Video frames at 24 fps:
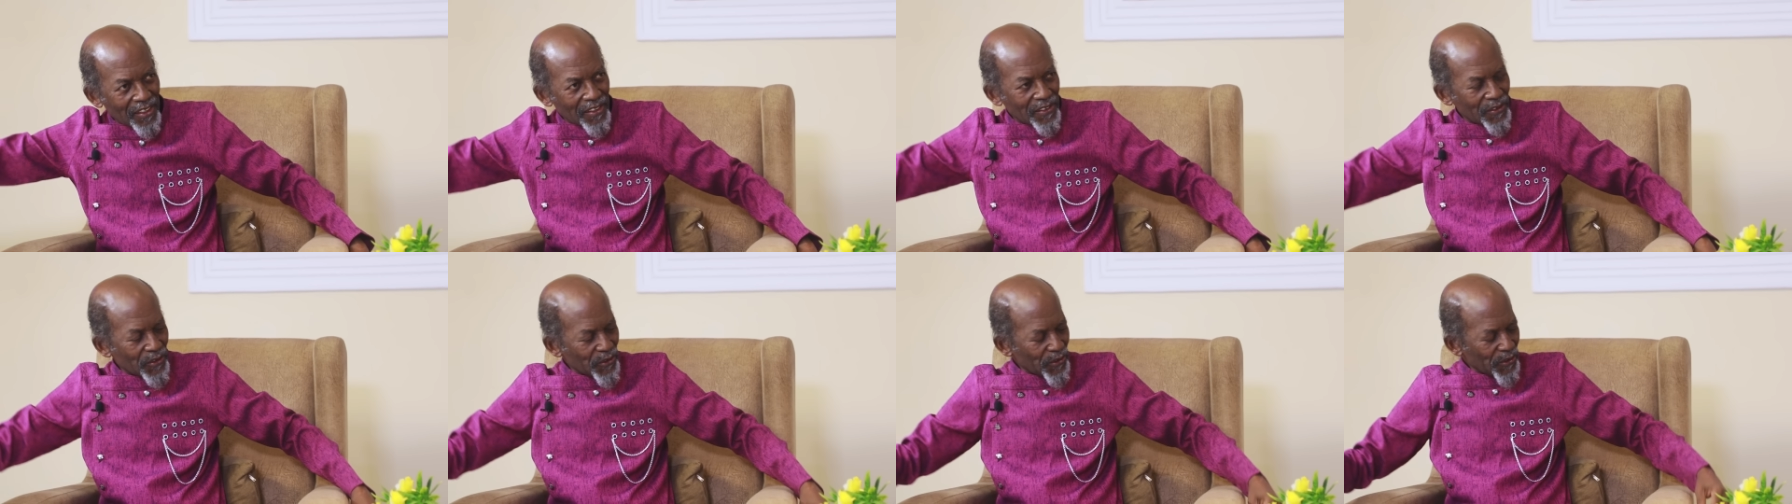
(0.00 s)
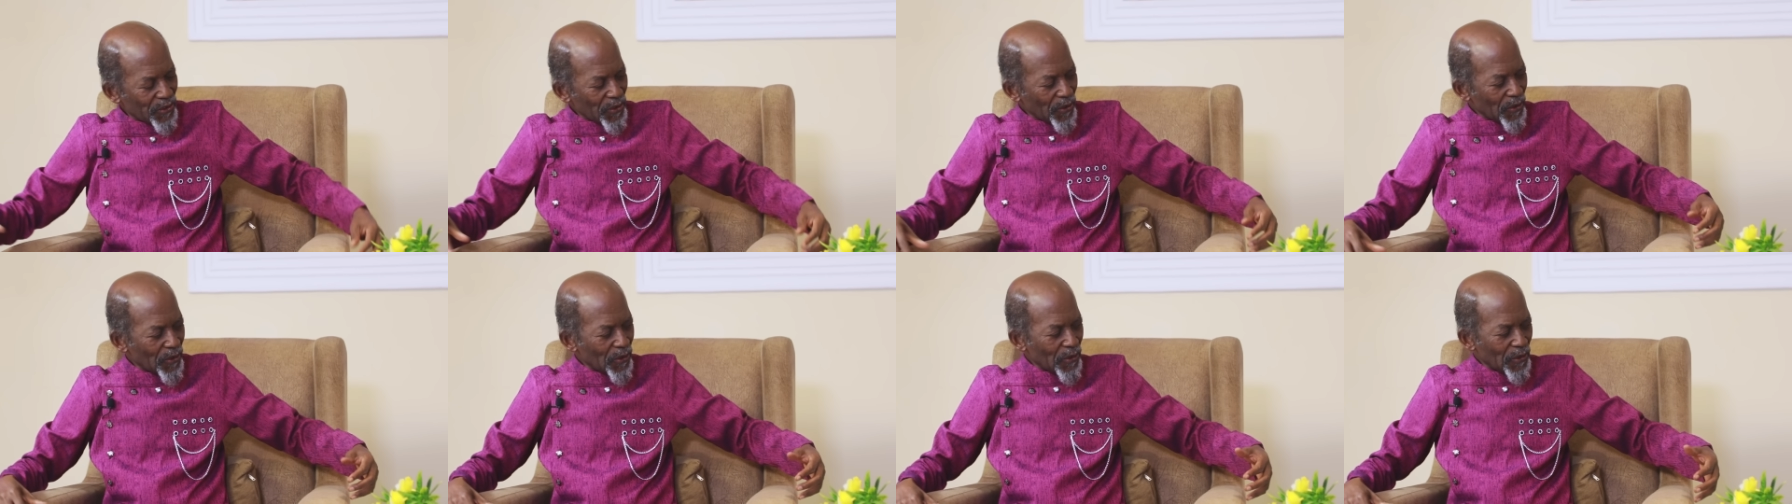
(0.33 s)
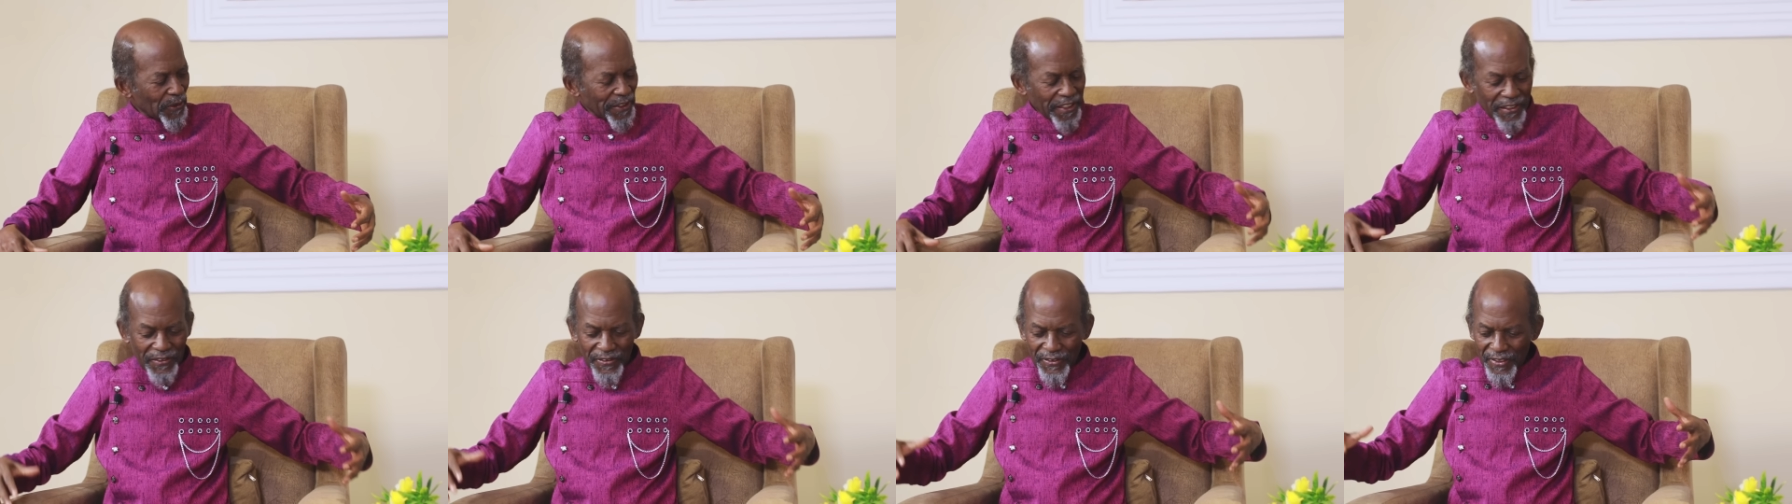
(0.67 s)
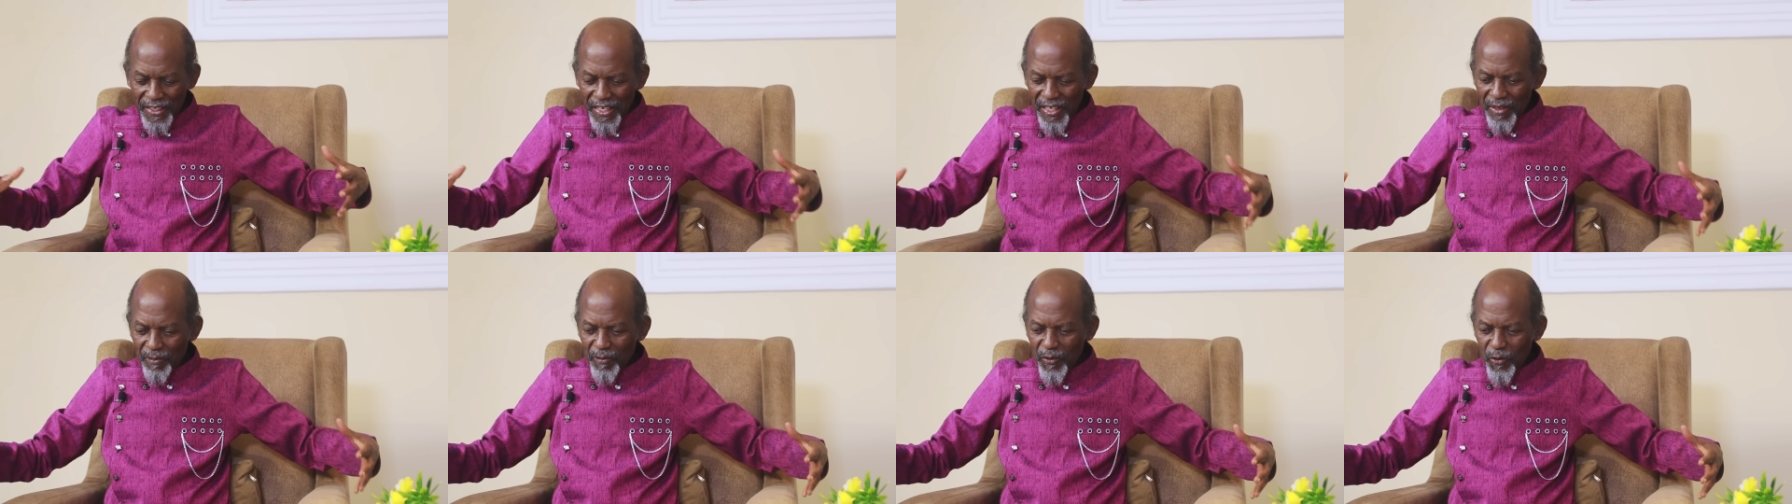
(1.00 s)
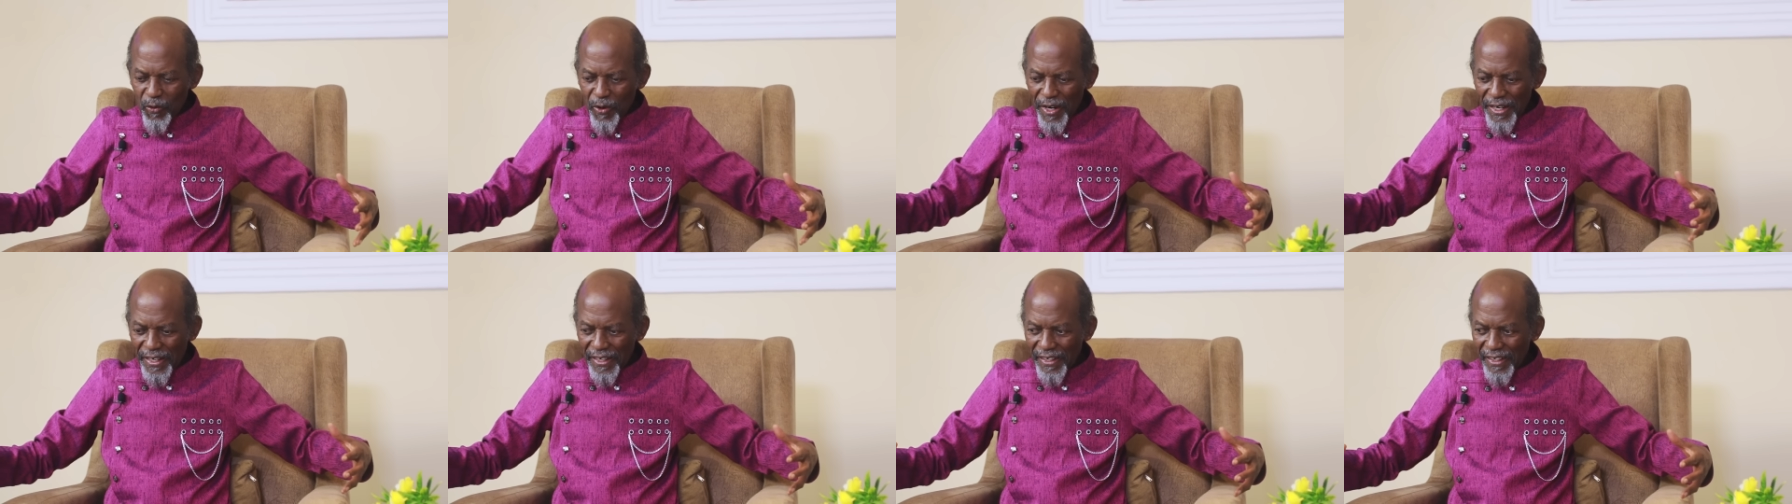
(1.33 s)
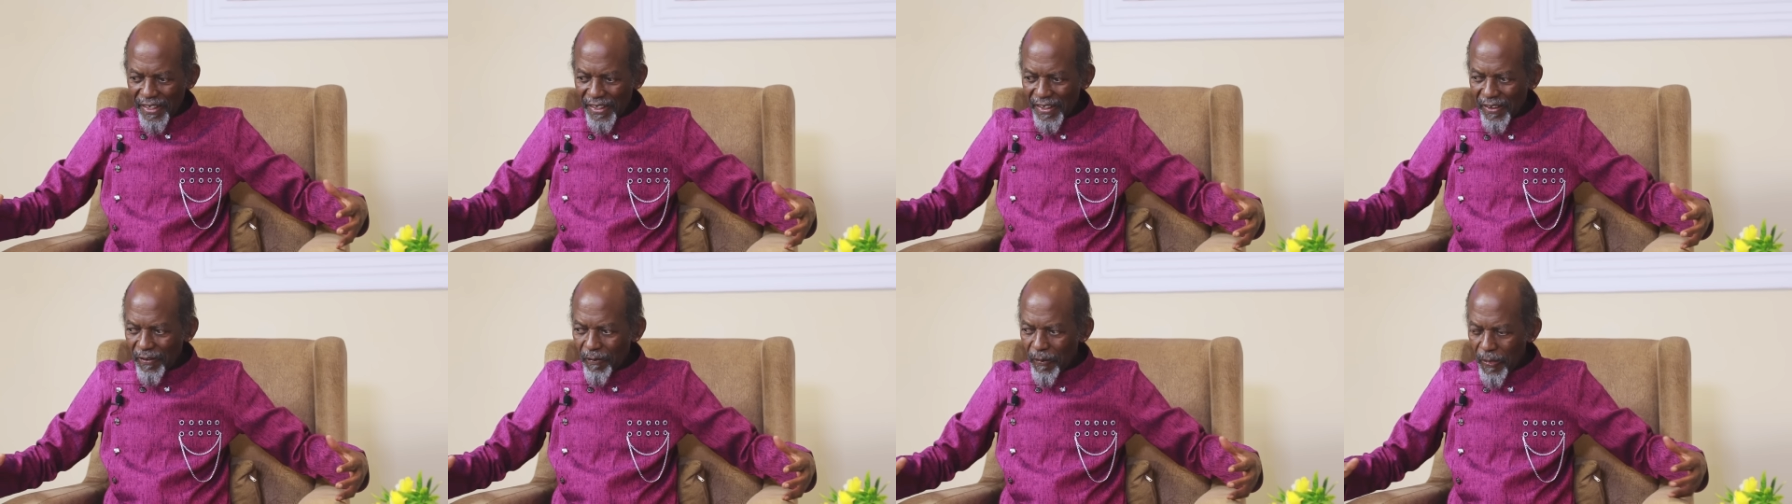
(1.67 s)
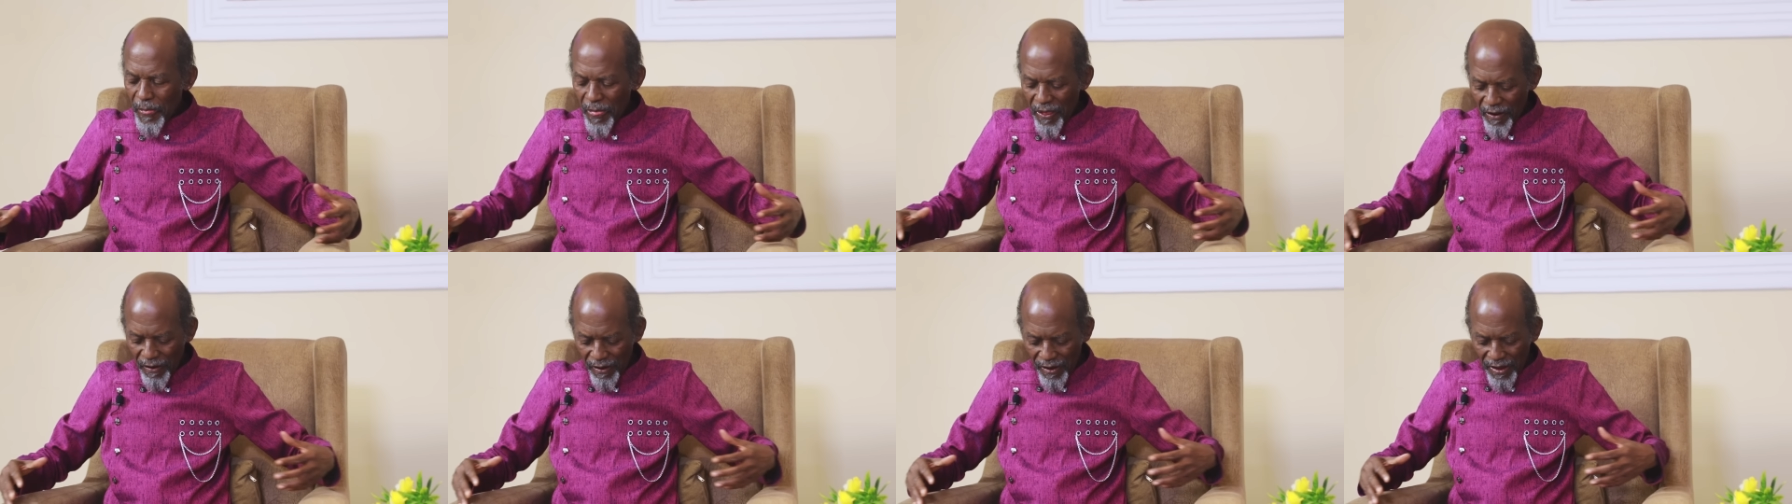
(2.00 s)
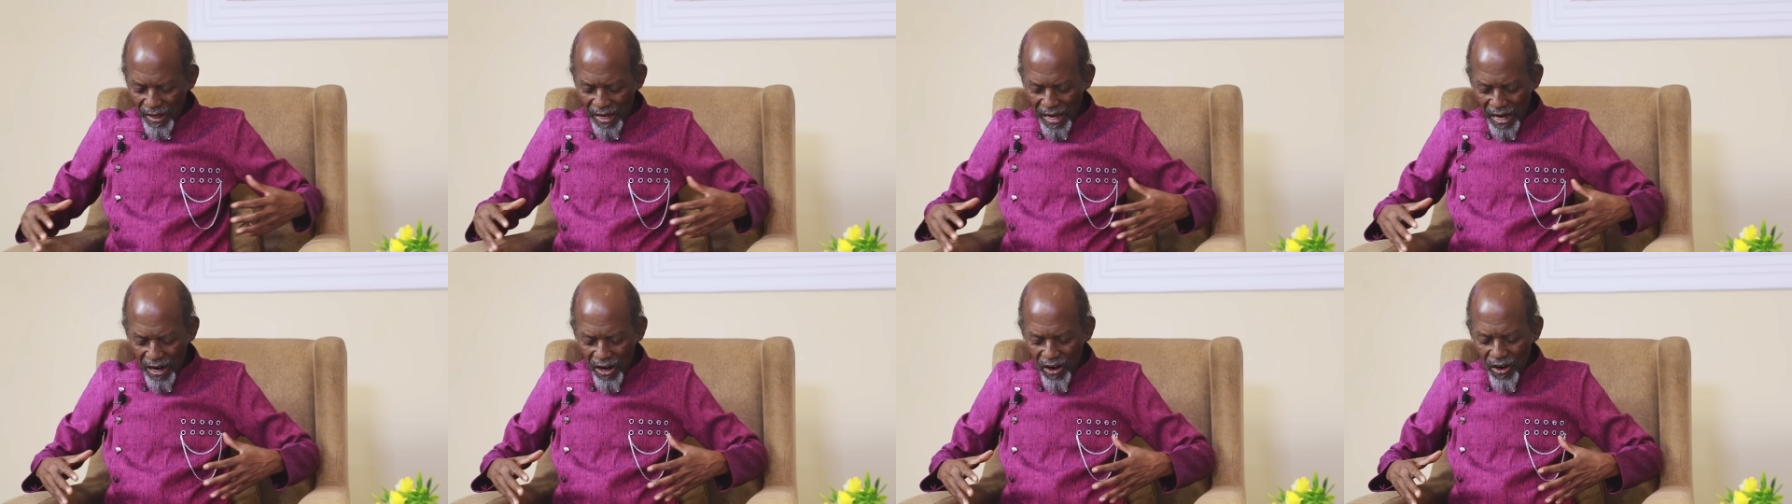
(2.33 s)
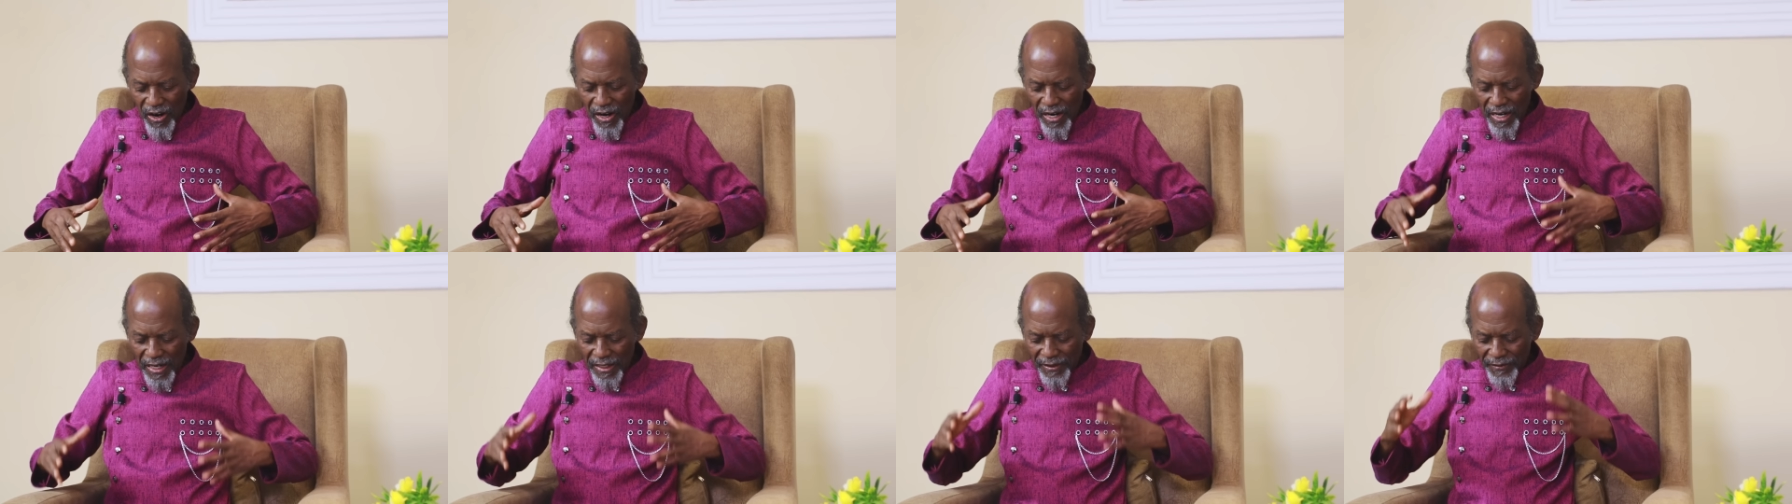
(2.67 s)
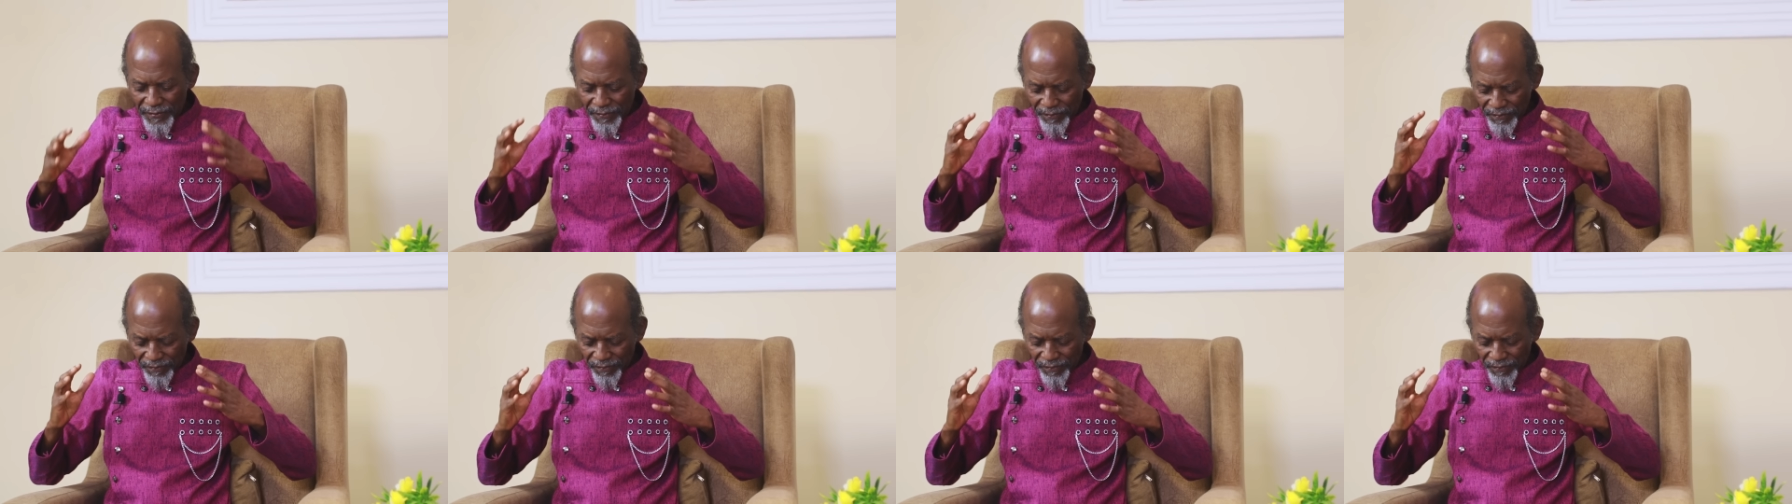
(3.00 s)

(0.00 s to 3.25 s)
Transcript: So the same way, our